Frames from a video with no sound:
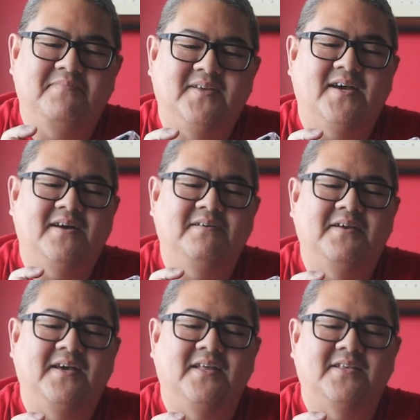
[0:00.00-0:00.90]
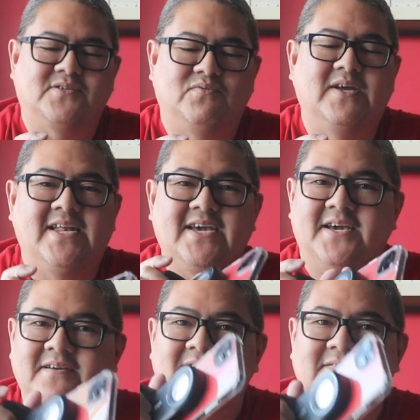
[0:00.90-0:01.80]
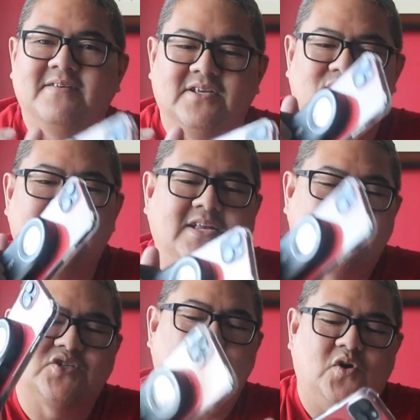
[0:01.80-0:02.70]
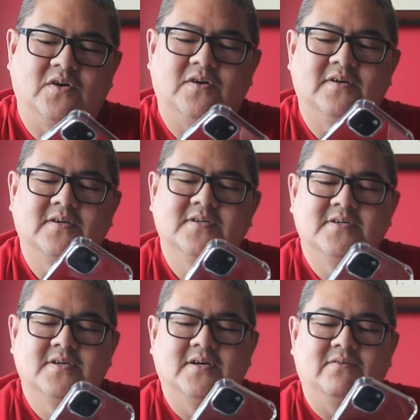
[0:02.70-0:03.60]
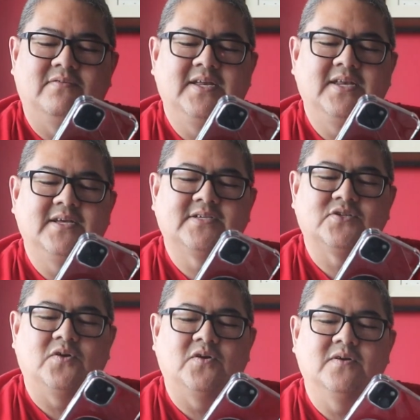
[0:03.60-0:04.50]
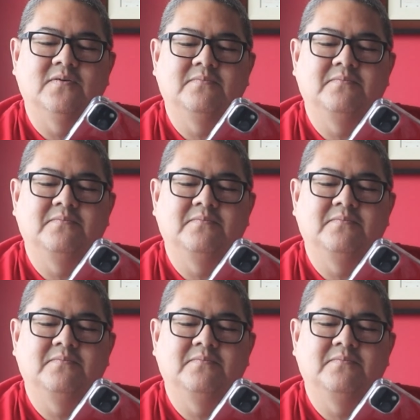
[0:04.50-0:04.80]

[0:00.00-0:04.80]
Yeah, it's really, really strong, really strong,